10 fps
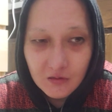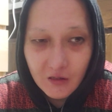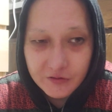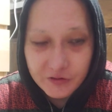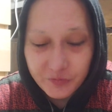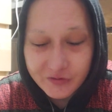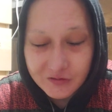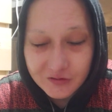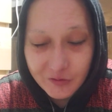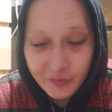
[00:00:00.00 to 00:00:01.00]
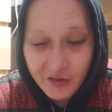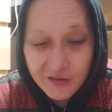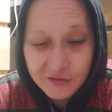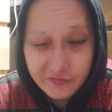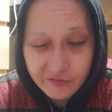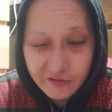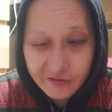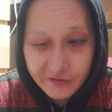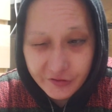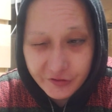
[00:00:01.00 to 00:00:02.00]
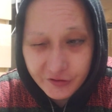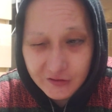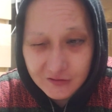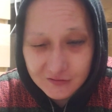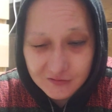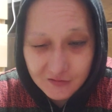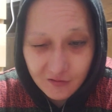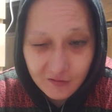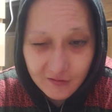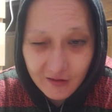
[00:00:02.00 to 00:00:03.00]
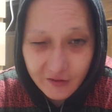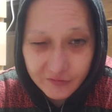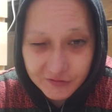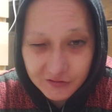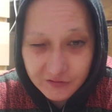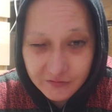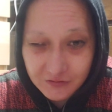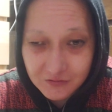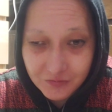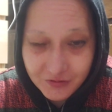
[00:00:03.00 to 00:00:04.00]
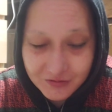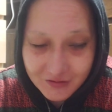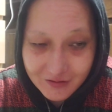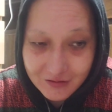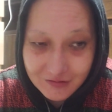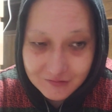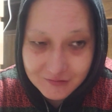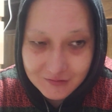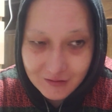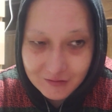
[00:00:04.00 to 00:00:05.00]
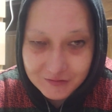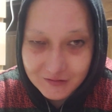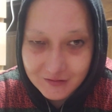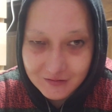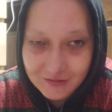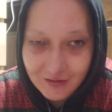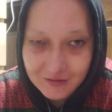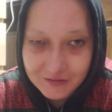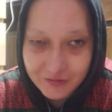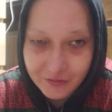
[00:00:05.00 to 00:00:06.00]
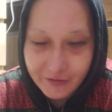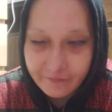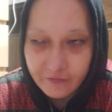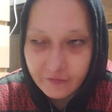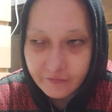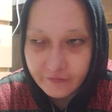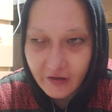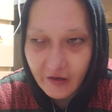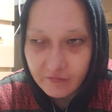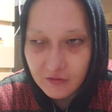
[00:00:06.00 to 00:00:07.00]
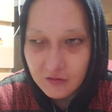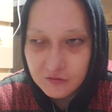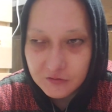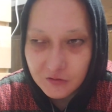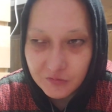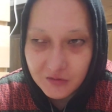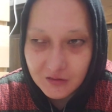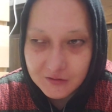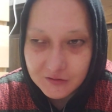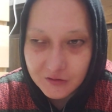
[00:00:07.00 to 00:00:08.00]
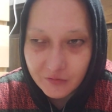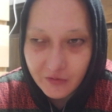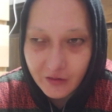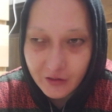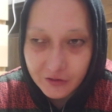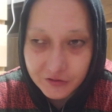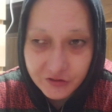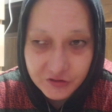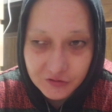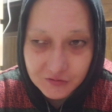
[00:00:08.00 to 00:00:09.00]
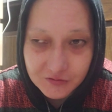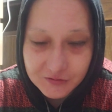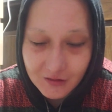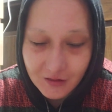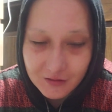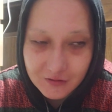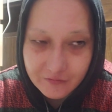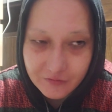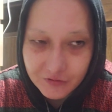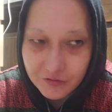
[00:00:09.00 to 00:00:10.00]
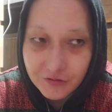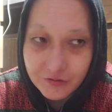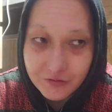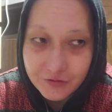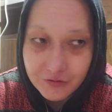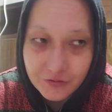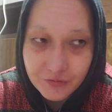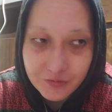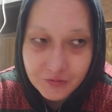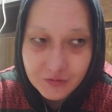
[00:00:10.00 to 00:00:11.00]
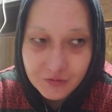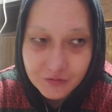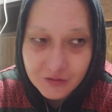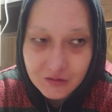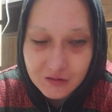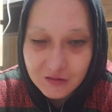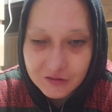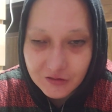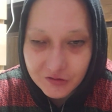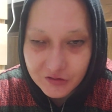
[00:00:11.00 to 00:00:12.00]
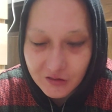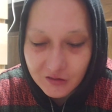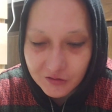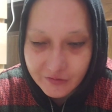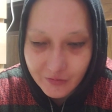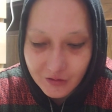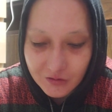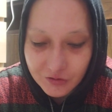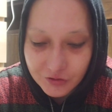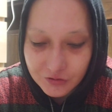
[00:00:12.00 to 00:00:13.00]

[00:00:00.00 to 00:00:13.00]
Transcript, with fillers: I was de depressed for a year straight. All I had was YouTube, and I was like, at least I'm grateful for having YouTube because during my conditions, I couldn't even do YouTube, really, because I was shaking too much.